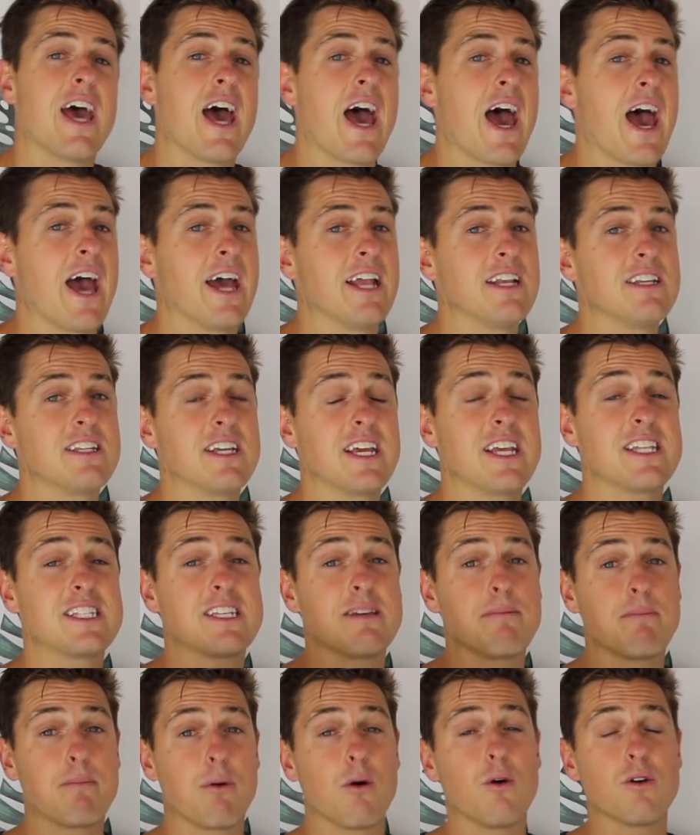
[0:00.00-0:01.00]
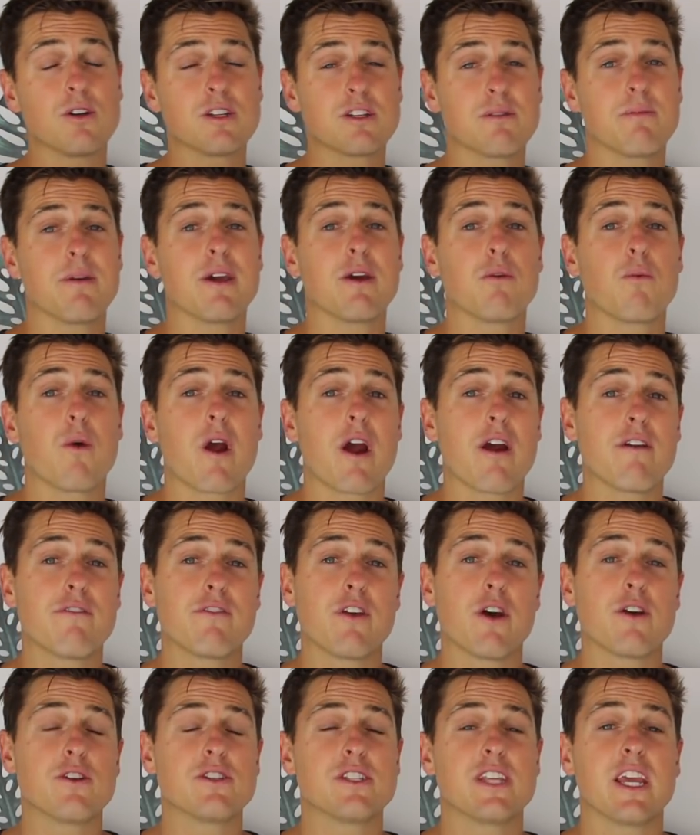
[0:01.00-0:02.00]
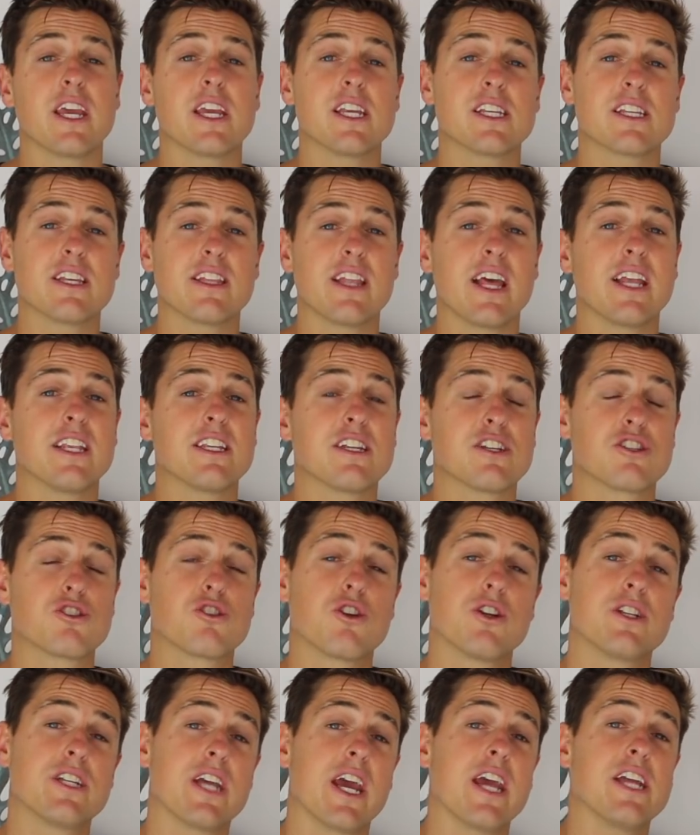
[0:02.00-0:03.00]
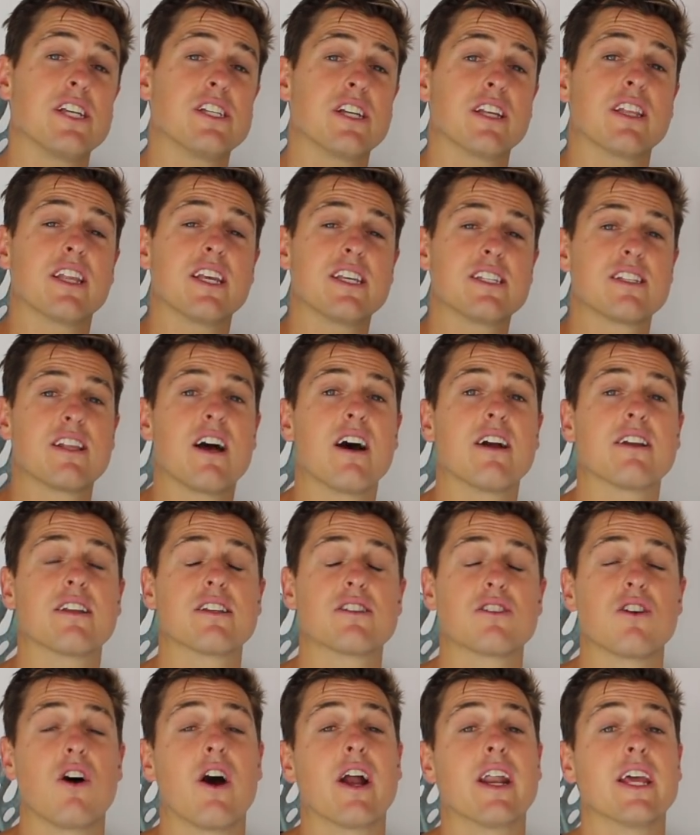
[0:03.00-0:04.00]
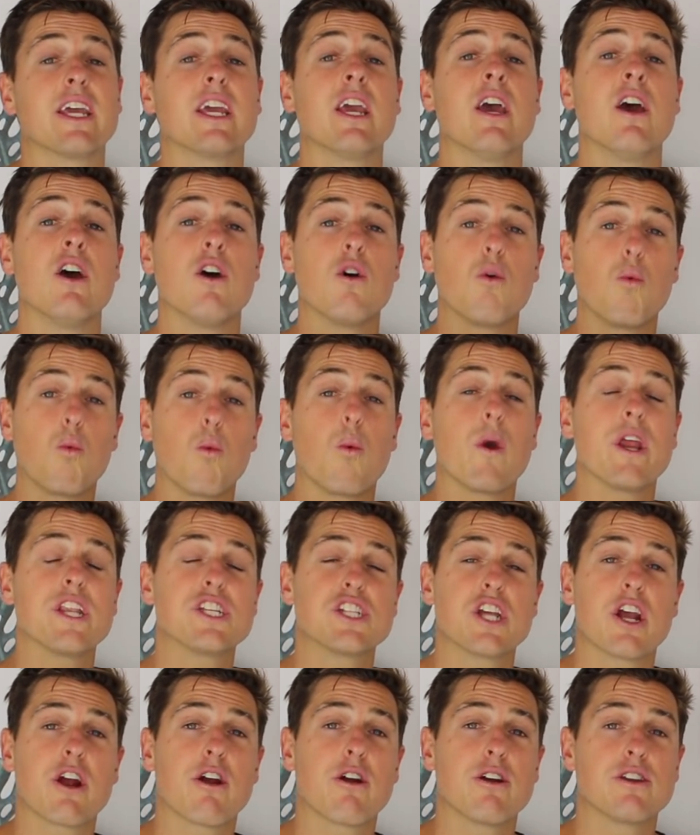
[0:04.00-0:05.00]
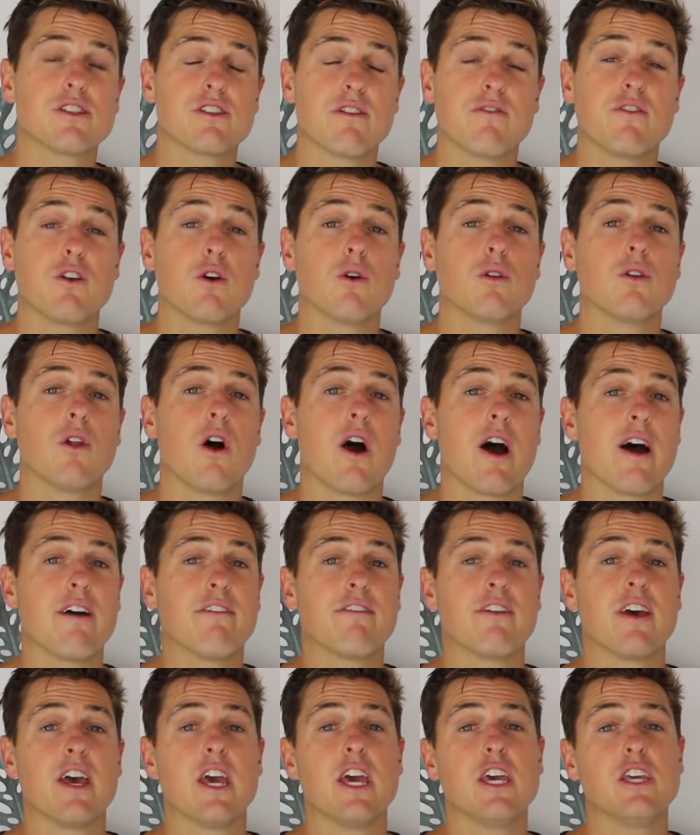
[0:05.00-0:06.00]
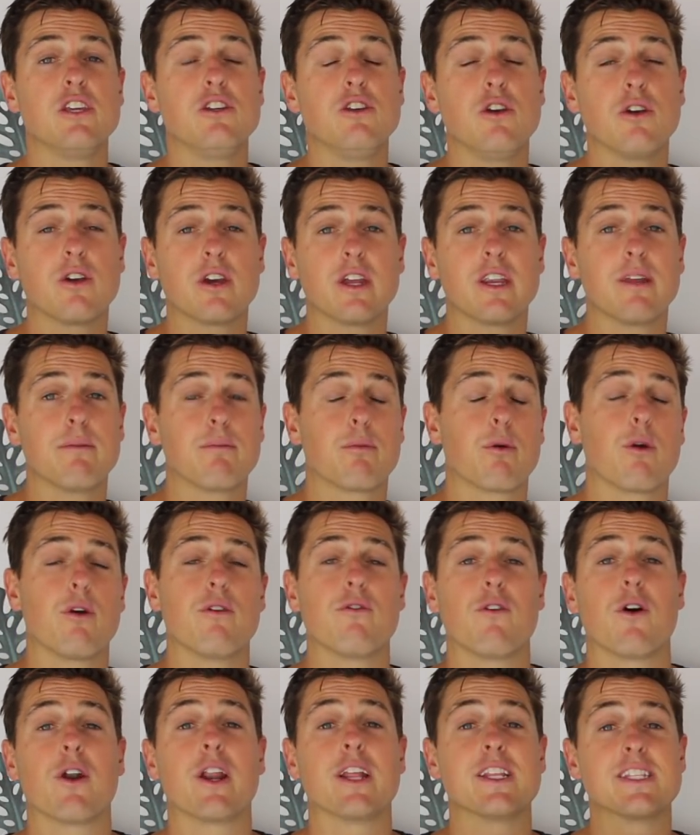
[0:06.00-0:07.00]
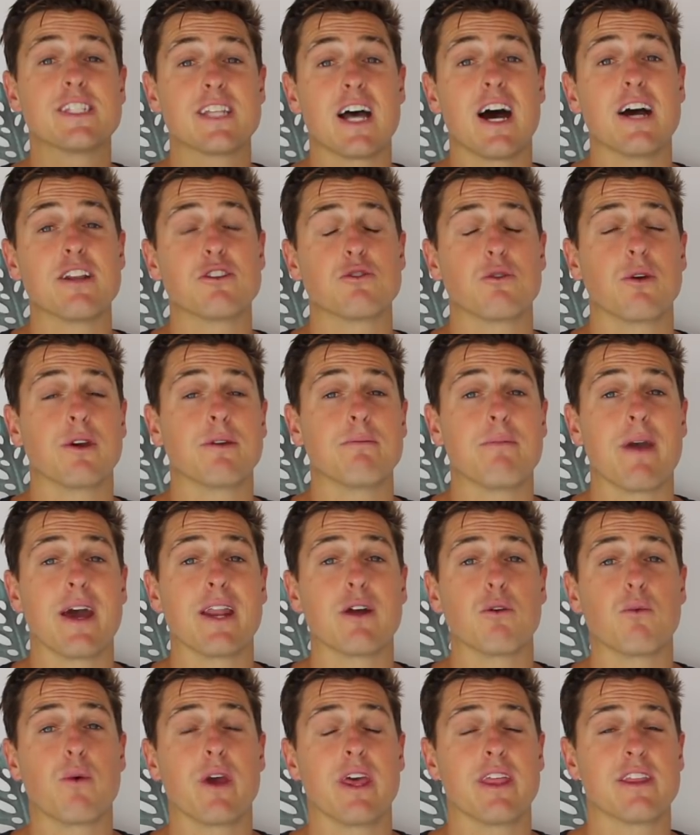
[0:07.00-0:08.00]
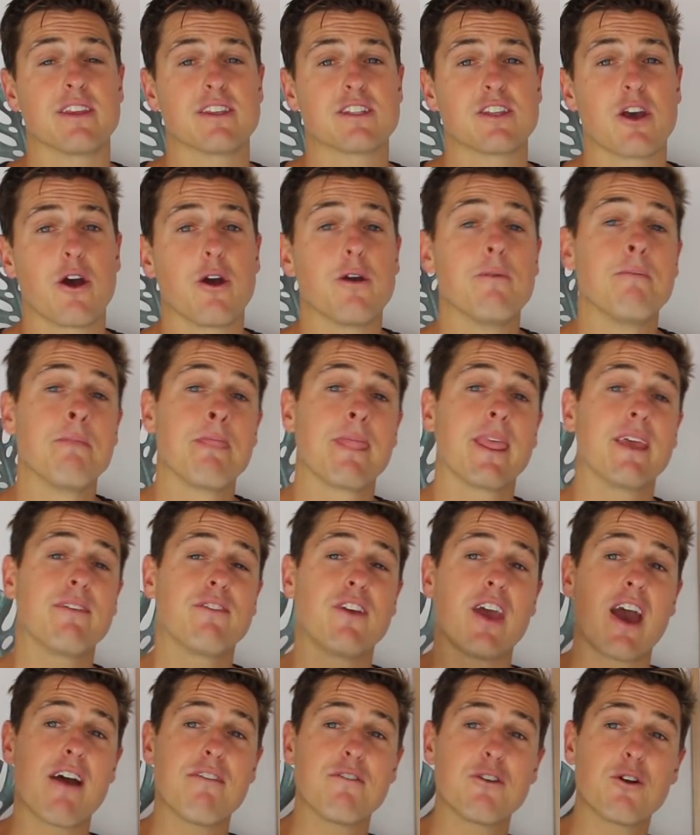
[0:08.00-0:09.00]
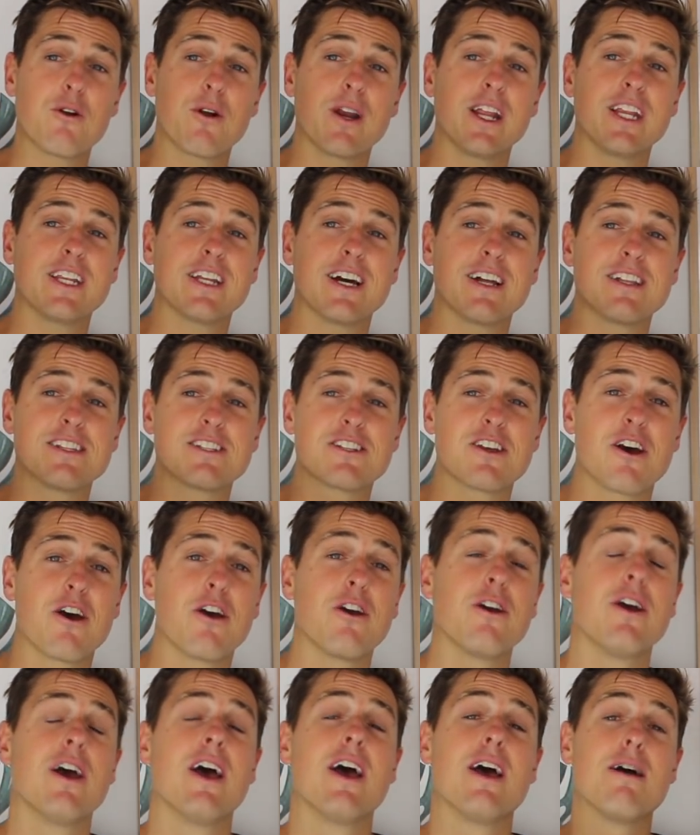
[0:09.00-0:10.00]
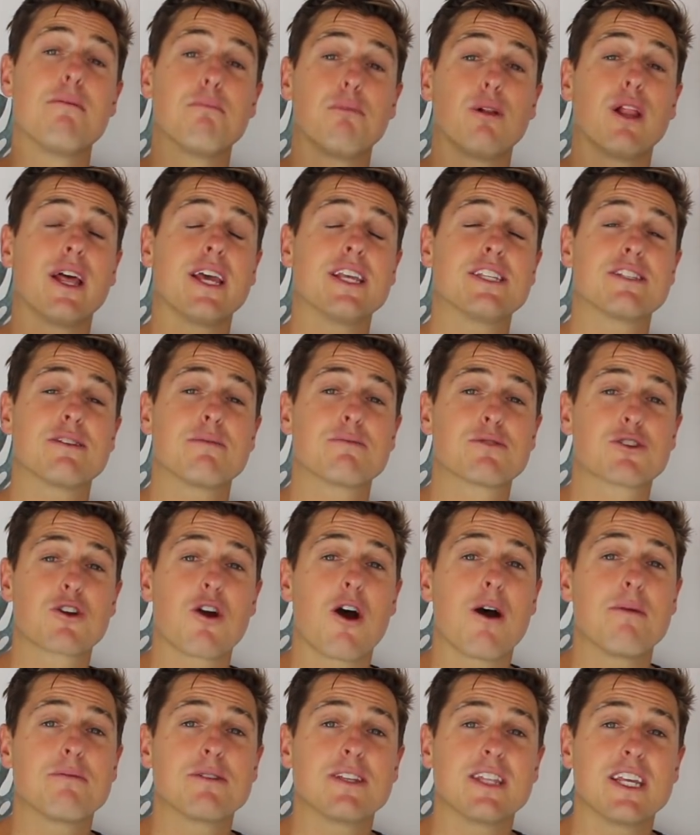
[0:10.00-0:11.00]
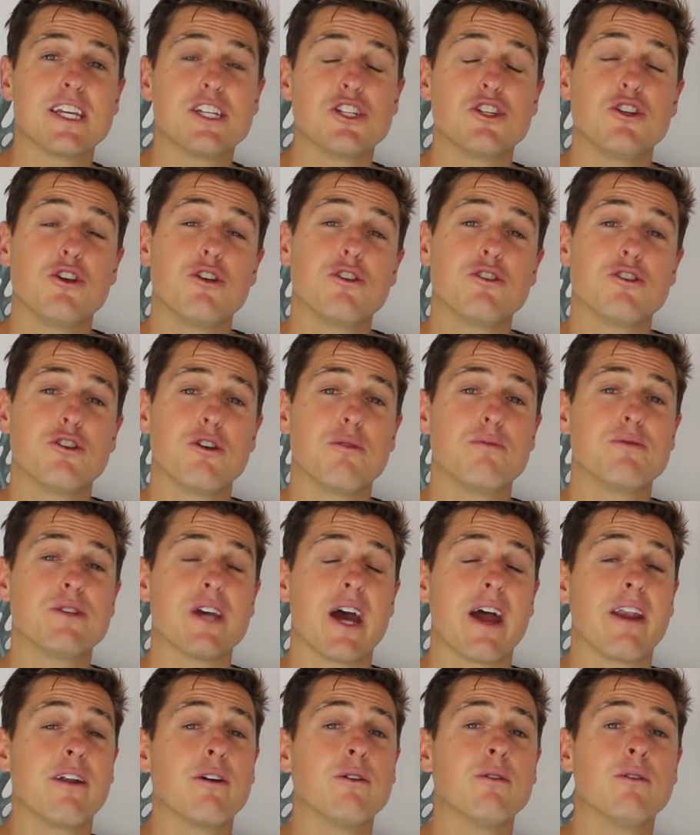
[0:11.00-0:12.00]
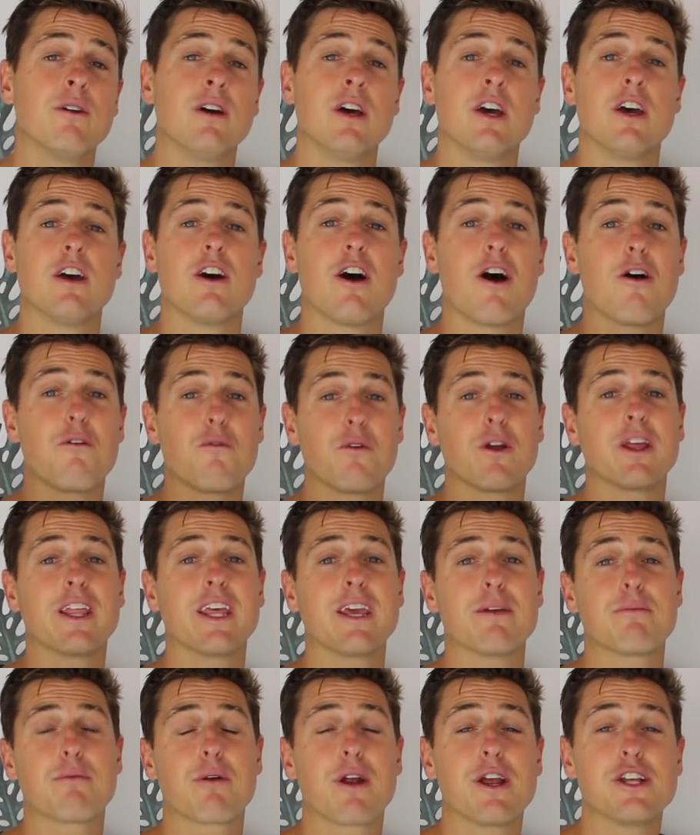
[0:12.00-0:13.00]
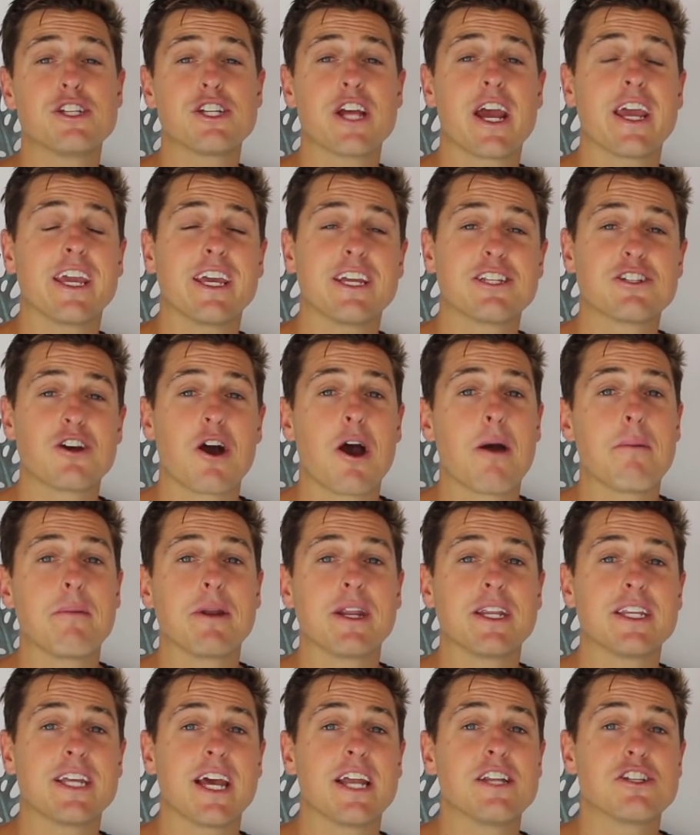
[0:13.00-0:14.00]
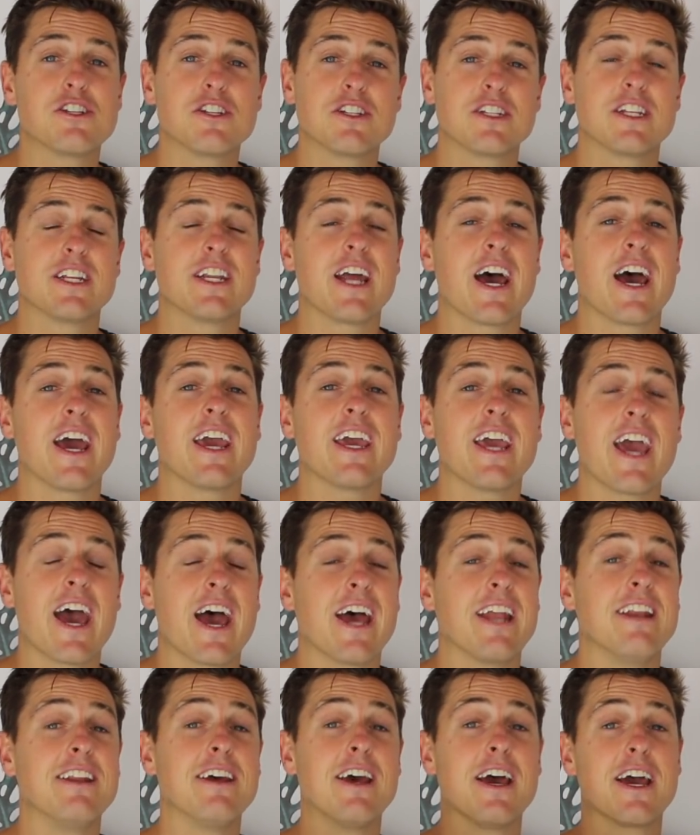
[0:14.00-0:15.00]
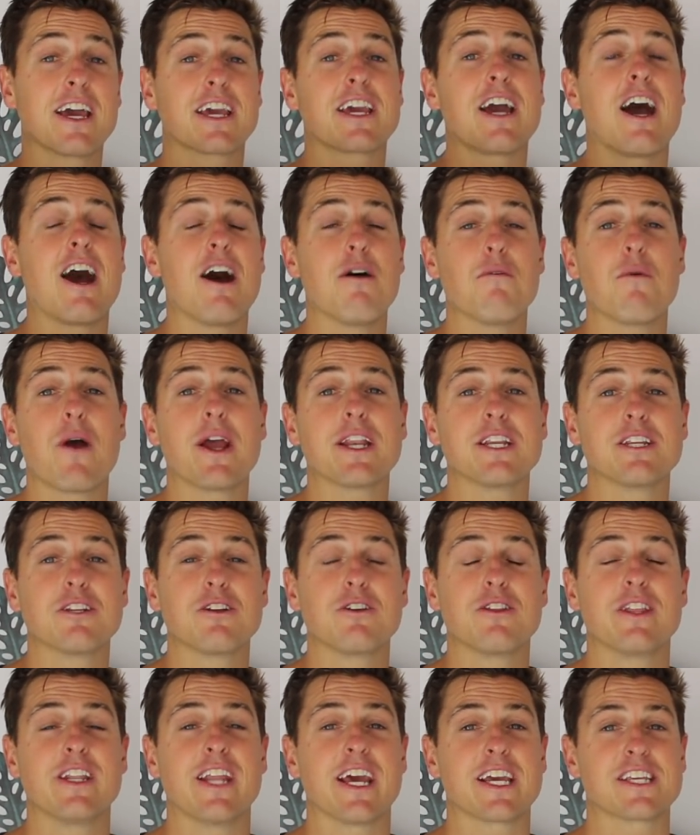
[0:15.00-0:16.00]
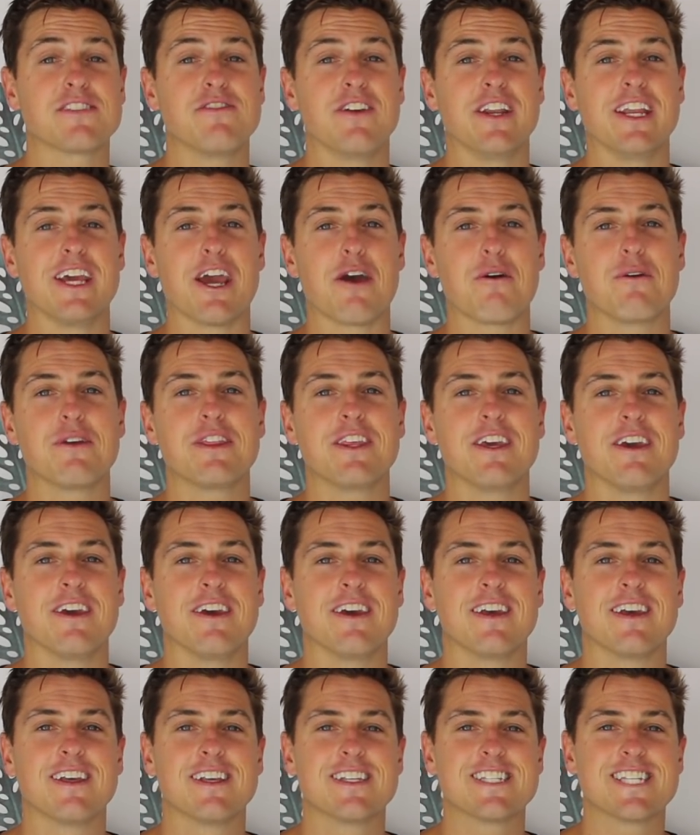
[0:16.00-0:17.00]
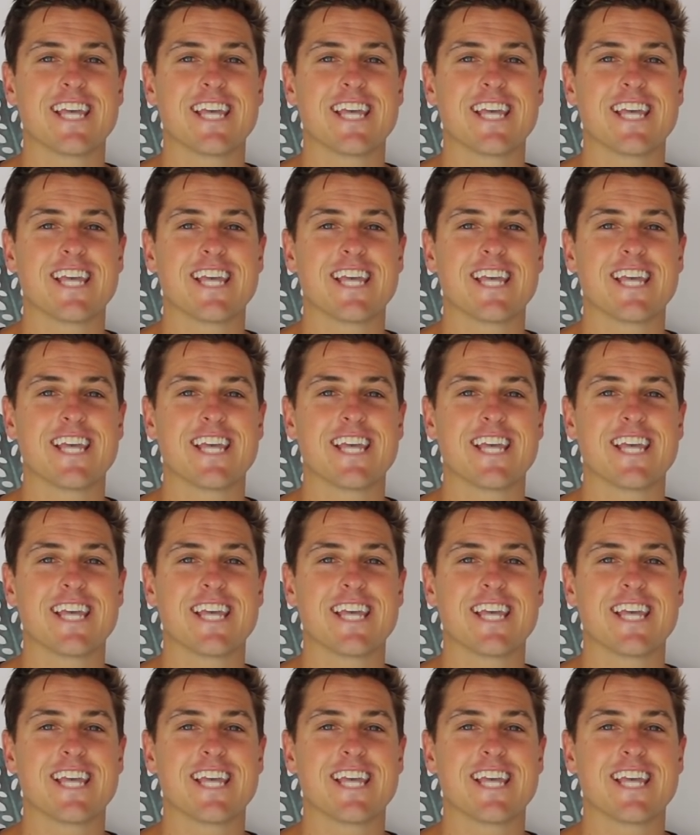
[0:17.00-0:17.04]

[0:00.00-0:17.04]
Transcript: And it's important to be aware of those things and then to strategically start deciding which areas of your life you can improve on and start doing better with. So if you haven't already done so, please subscribe to this YouTube channel. I really appreciate your time and attention today and can't wait to do the next video with you.